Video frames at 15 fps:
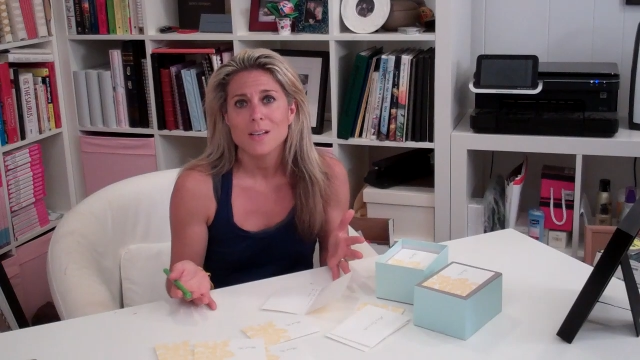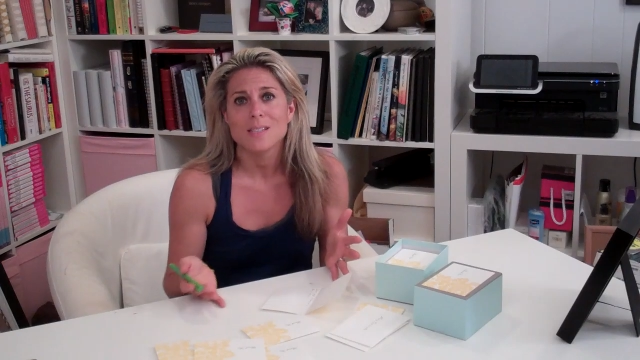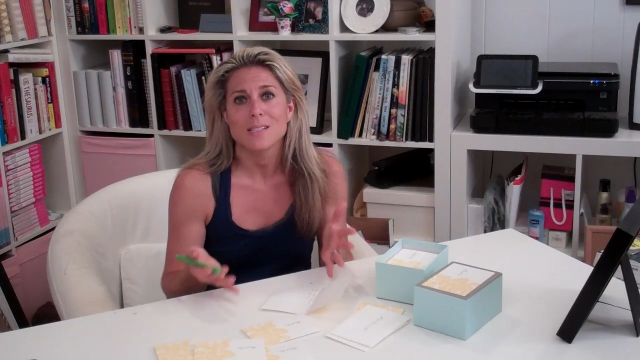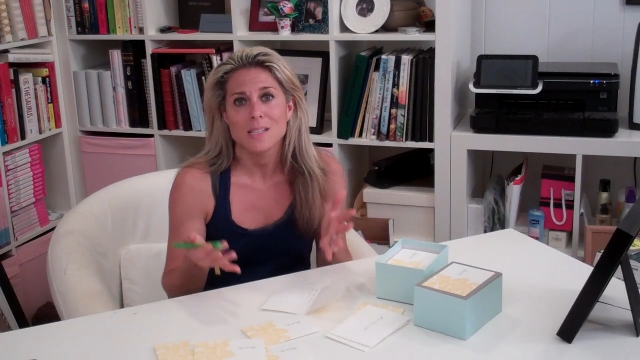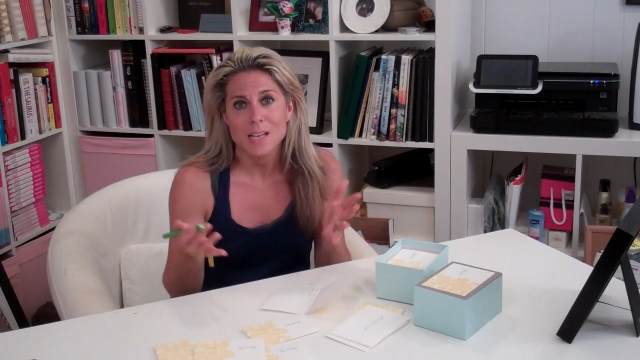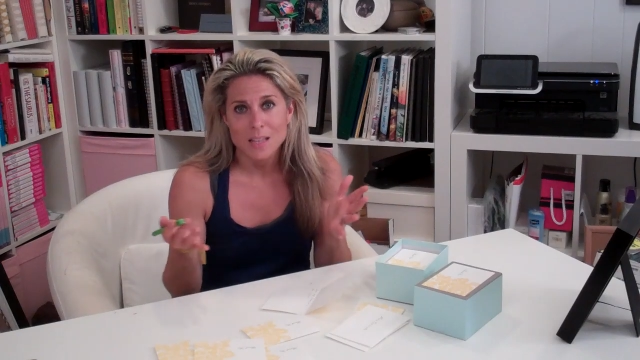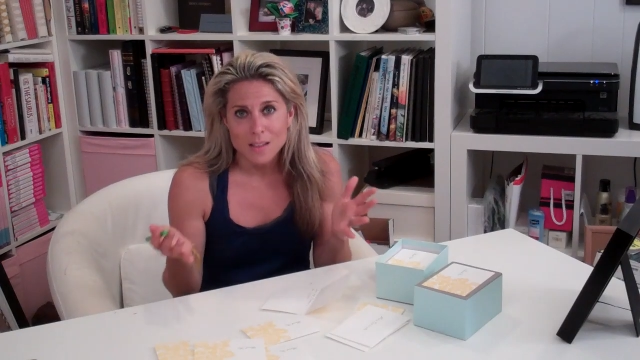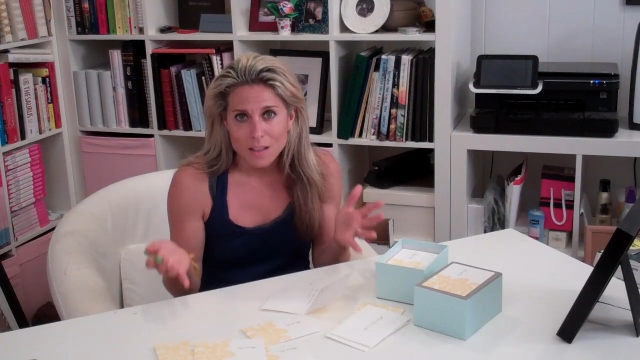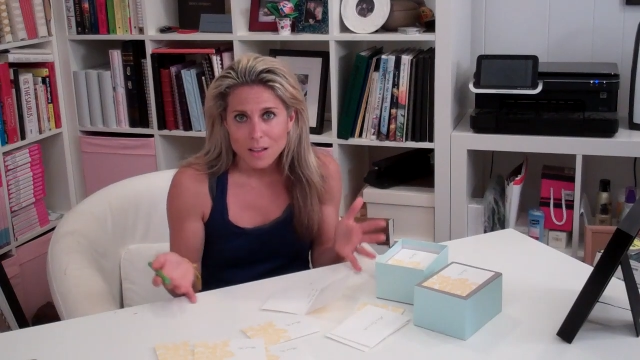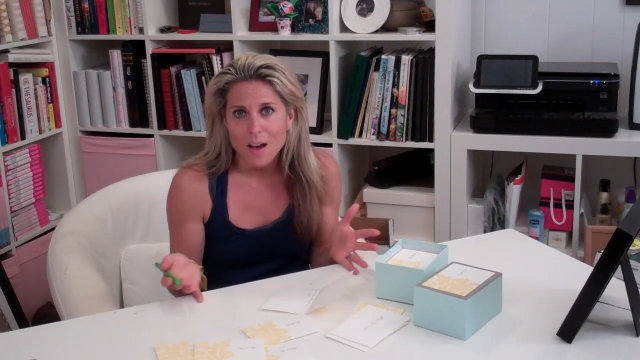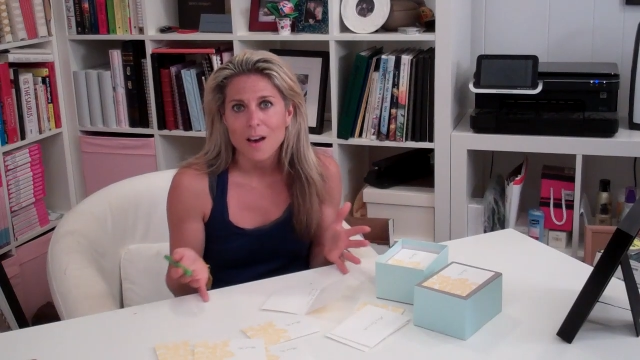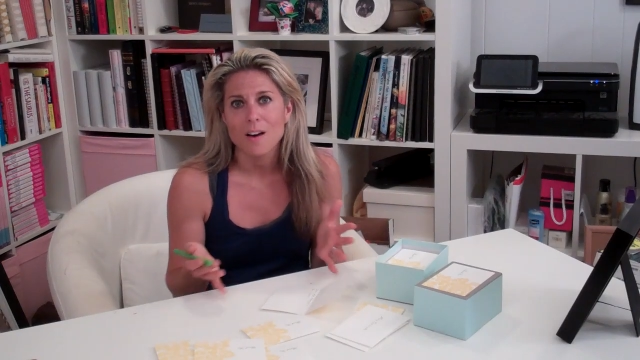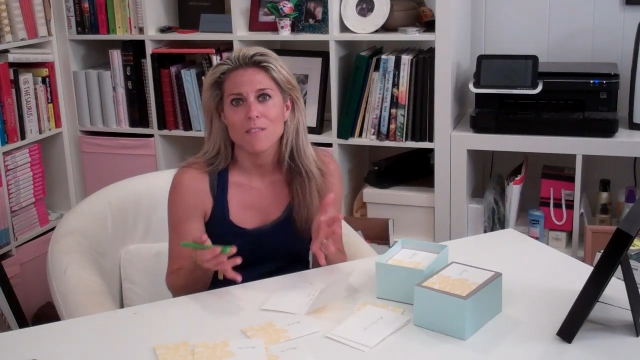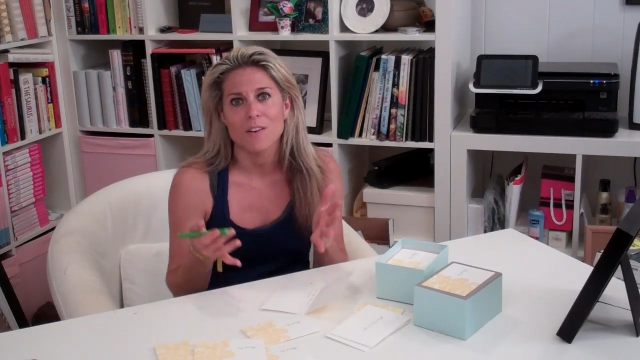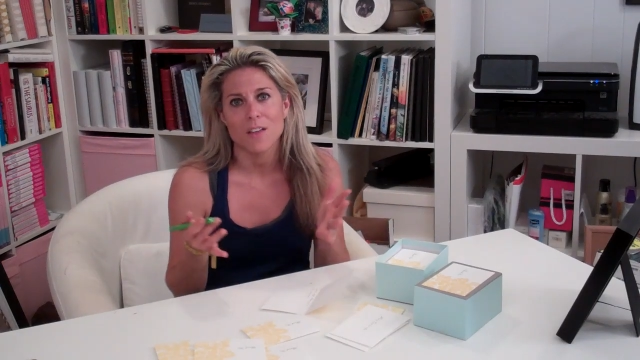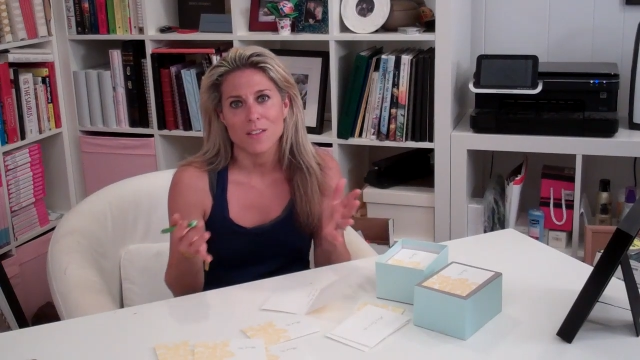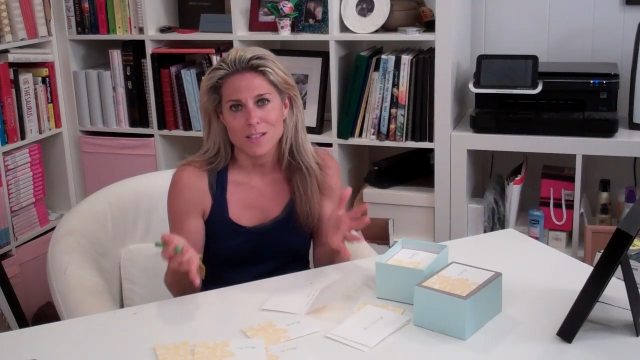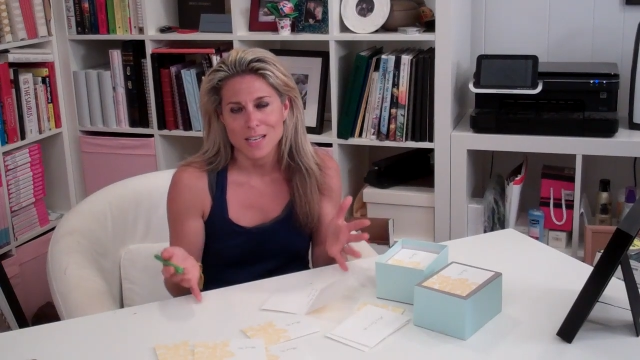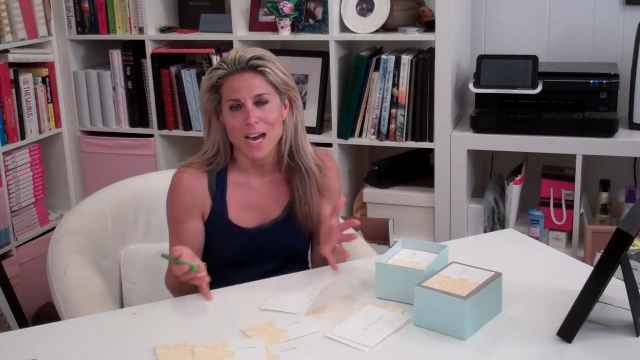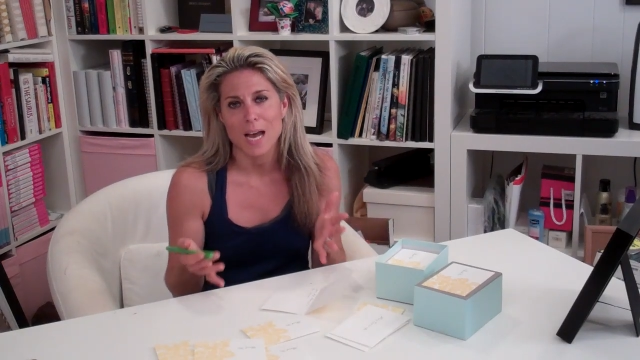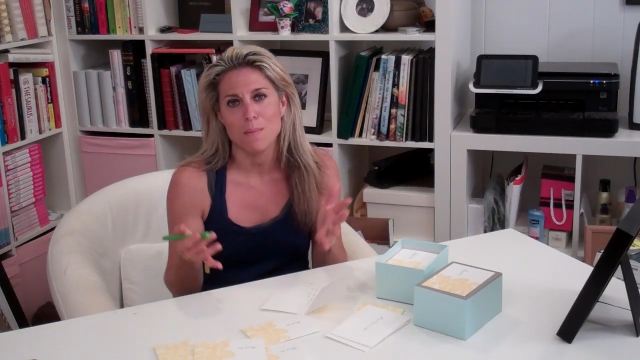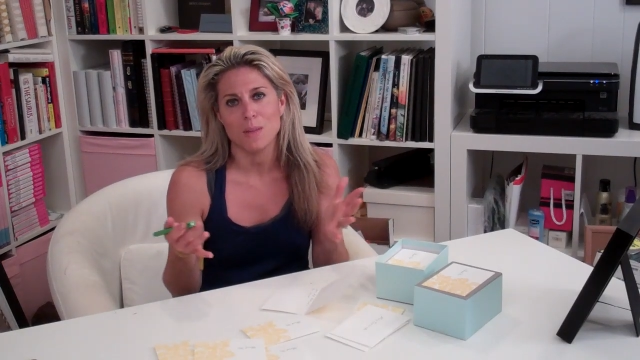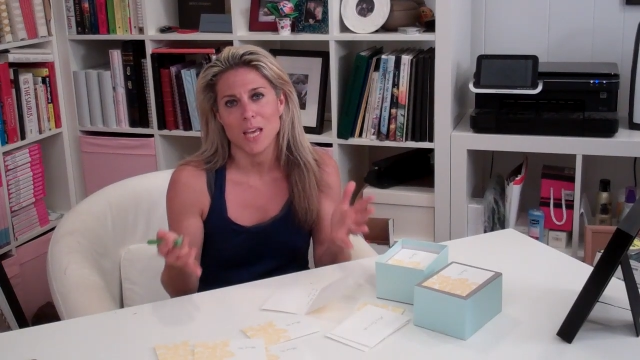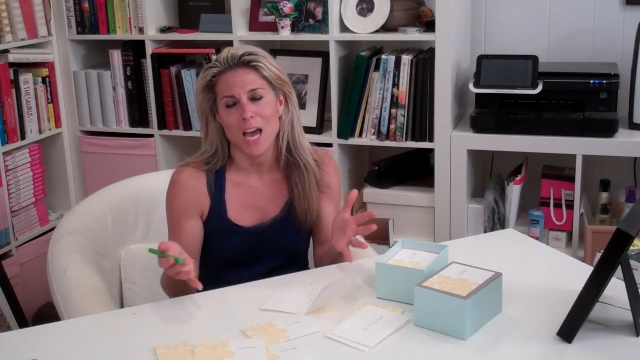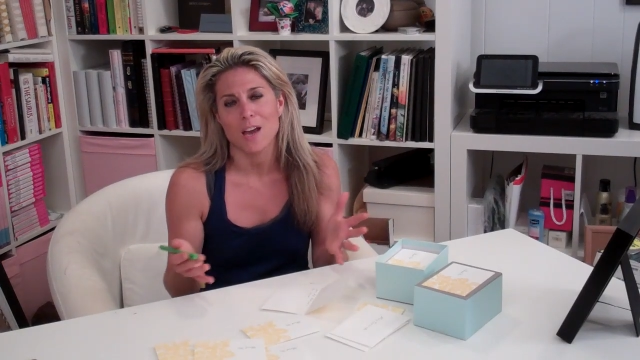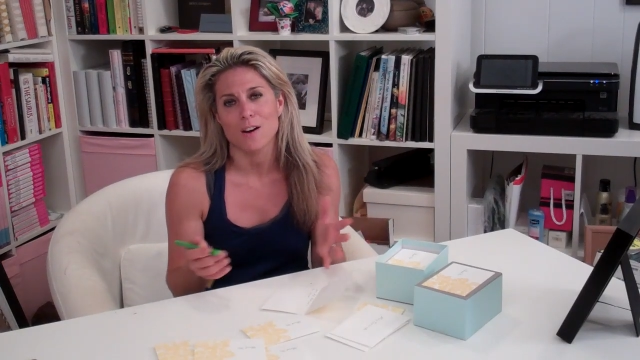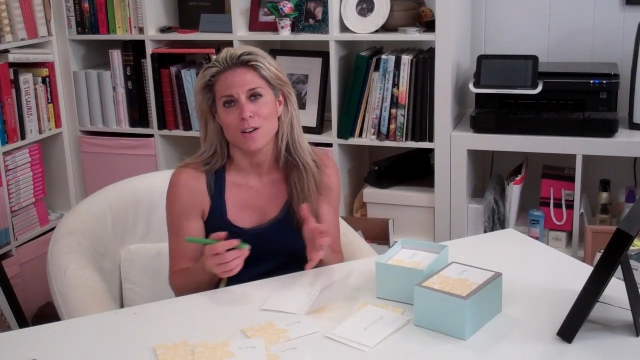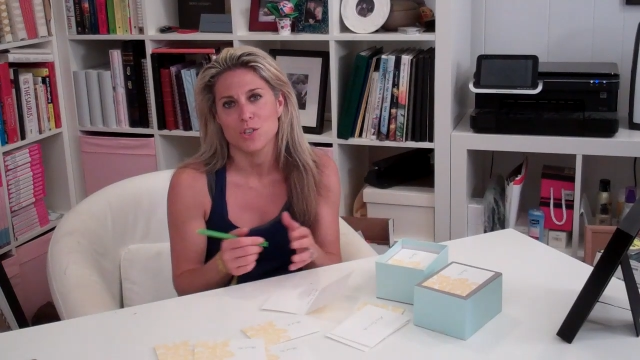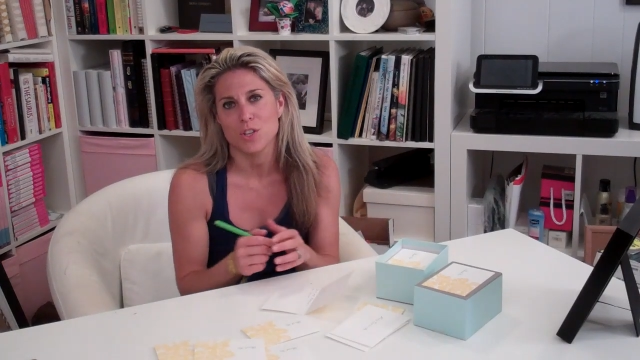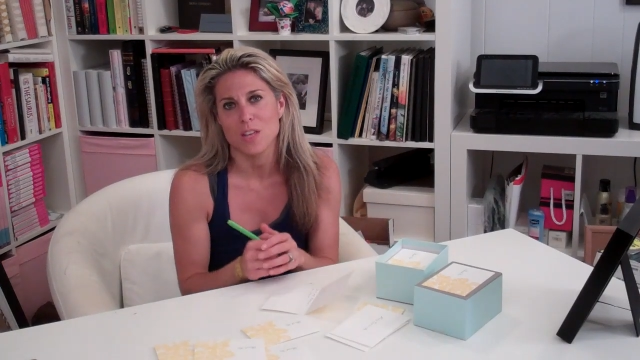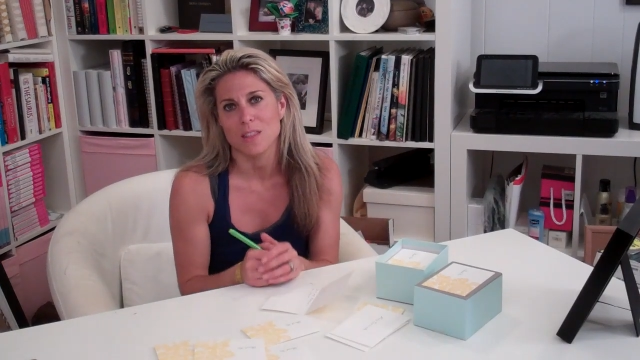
seen the love and the time and the energy